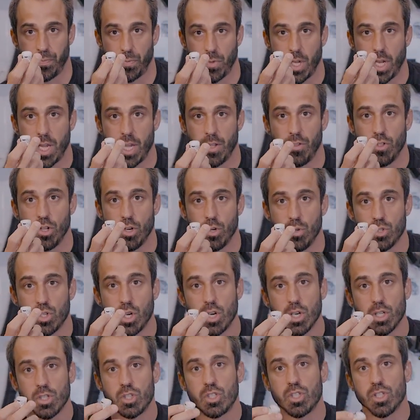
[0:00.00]
And those
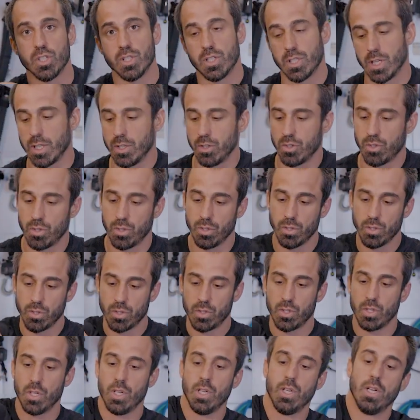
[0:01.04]
oxygen
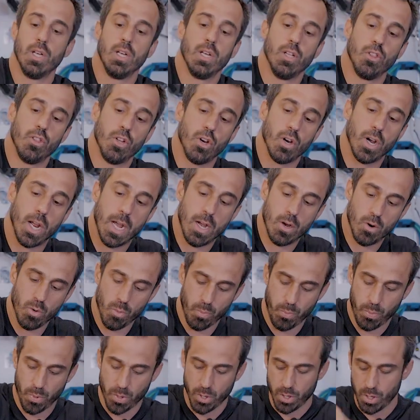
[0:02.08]
sensors, their
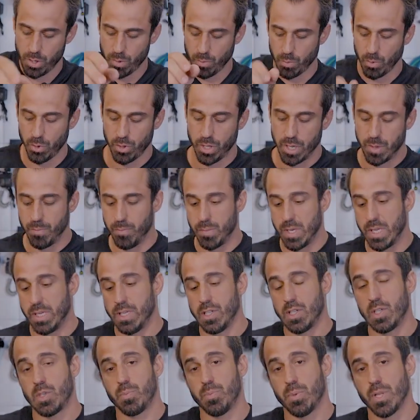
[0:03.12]
output will then be
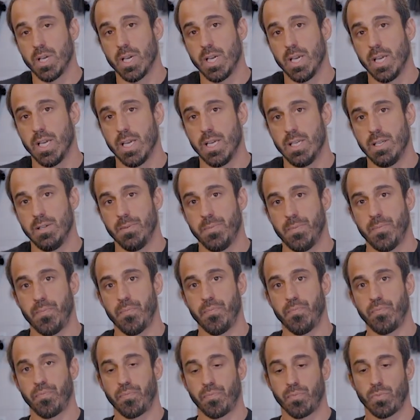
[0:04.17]
displayed
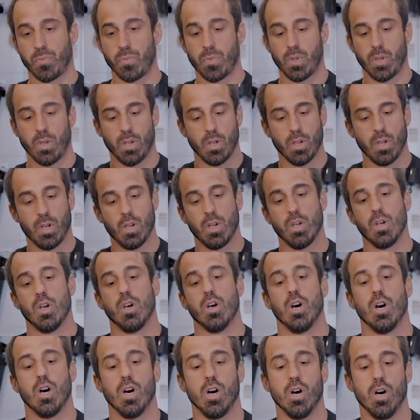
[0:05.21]

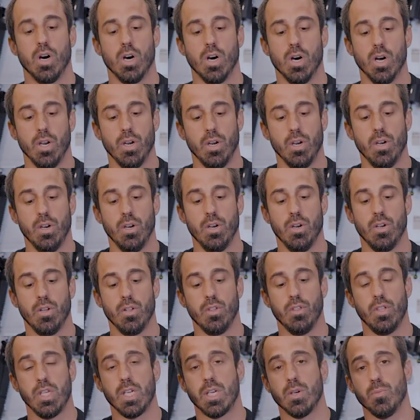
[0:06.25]
on
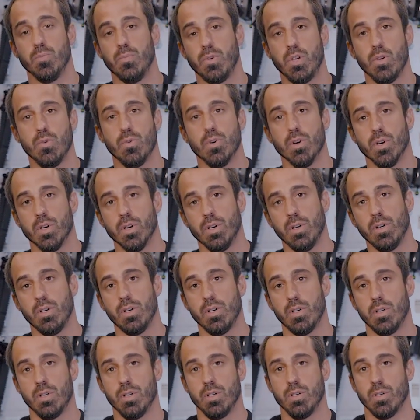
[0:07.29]
the computer,
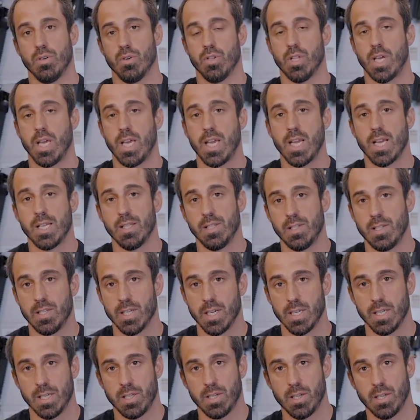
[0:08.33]
or the
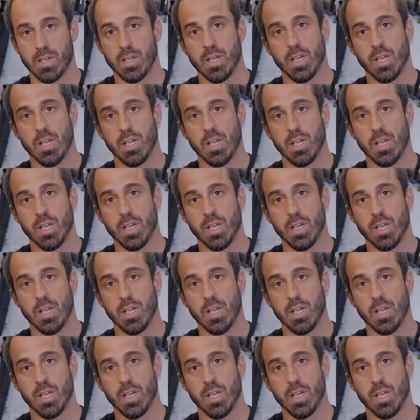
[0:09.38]
handset,